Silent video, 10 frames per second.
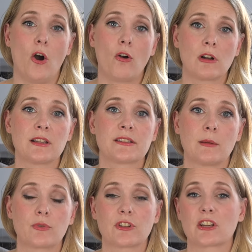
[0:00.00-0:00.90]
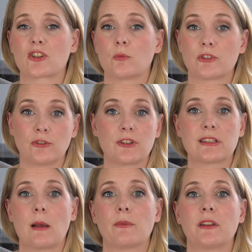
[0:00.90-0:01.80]
Oral sun protection was not
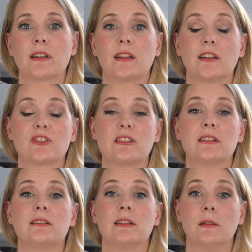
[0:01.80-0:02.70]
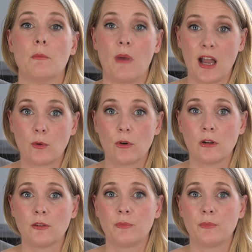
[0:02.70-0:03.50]
something that existed in my world,